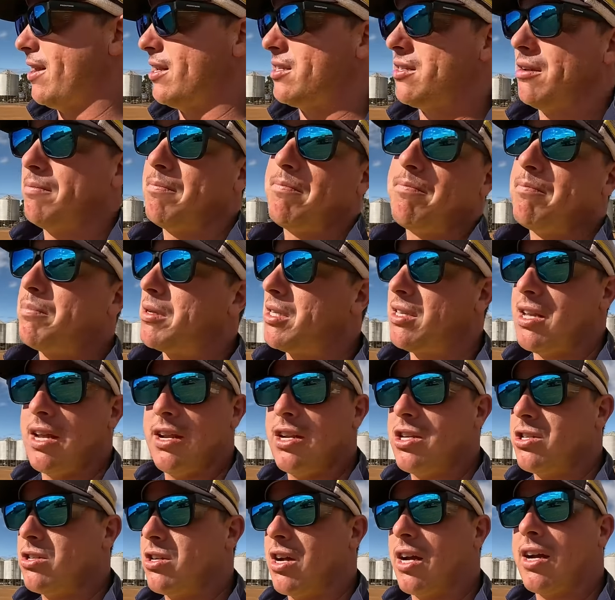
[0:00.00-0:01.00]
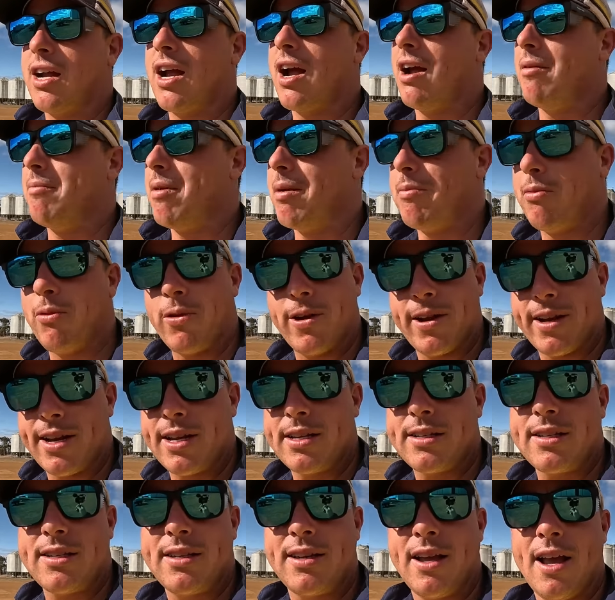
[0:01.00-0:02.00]
There's a percentage, I can't remember what it
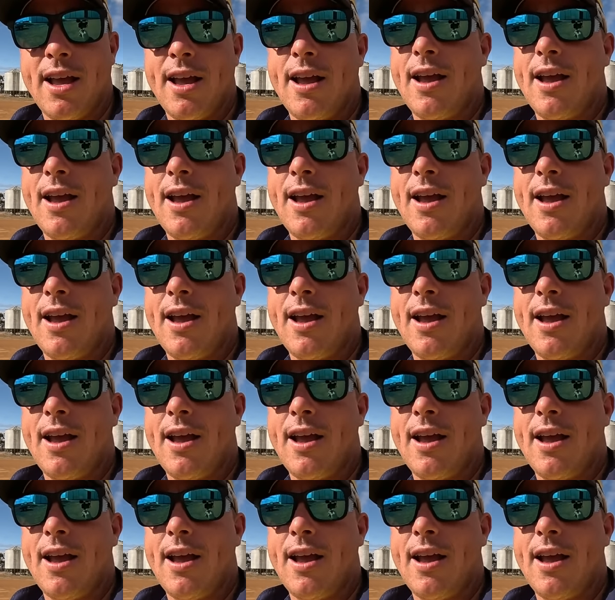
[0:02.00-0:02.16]
is.